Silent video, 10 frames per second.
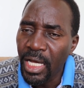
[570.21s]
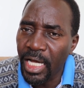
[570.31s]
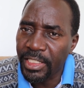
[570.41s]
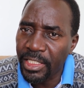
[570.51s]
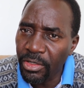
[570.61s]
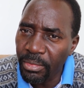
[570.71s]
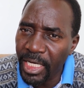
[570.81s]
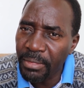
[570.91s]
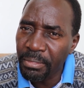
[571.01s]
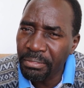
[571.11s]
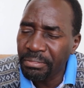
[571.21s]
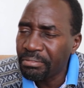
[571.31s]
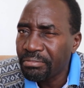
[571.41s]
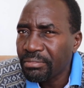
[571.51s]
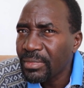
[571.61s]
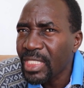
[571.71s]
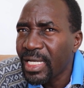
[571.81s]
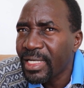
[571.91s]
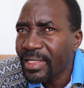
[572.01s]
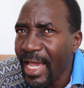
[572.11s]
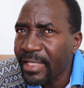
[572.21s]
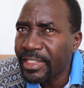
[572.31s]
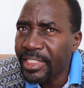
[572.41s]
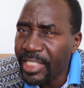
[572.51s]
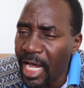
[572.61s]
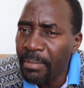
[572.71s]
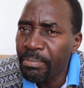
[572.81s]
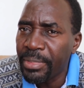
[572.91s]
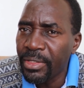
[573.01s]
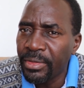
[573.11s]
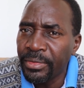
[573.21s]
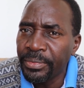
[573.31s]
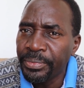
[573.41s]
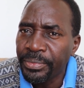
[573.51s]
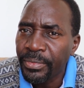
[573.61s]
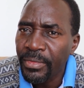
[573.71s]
as human rights champion,